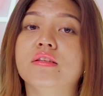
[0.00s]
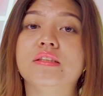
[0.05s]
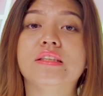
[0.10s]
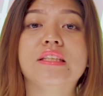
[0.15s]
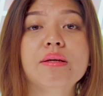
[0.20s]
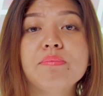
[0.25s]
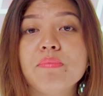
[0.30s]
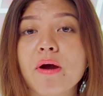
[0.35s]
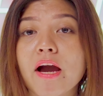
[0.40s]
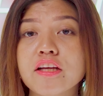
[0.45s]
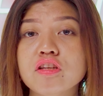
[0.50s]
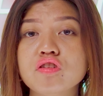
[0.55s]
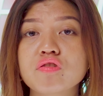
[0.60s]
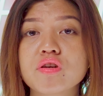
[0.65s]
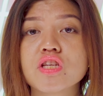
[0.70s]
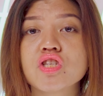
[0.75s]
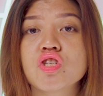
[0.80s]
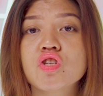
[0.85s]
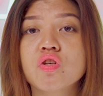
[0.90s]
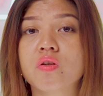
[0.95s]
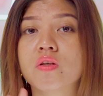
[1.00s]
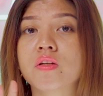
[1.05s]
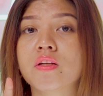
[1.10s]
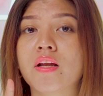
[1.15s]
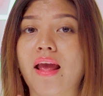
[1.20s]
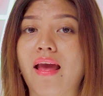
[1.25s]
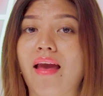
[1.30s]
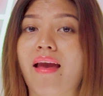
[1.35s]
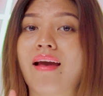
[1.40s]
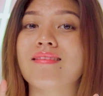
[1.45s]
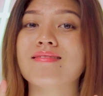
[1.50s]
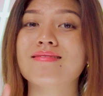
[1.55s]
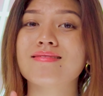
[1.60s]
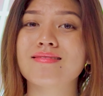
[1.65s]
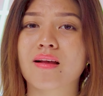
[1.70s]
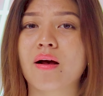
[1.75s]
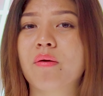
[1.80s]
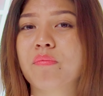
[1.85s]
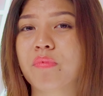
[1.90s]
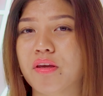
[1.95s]
deep hydration, and
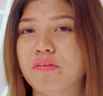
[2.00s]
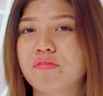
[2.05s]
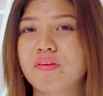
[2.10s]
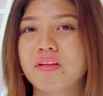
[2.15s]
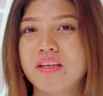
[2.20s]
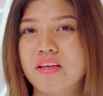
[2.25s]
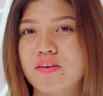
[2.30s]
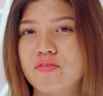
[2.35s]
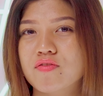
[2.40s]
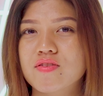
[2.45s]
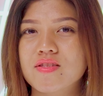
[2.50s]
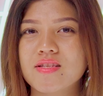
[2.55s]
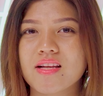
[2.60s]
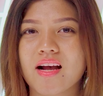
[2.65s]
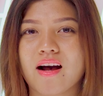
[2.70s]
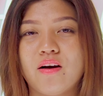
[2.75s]
some even gives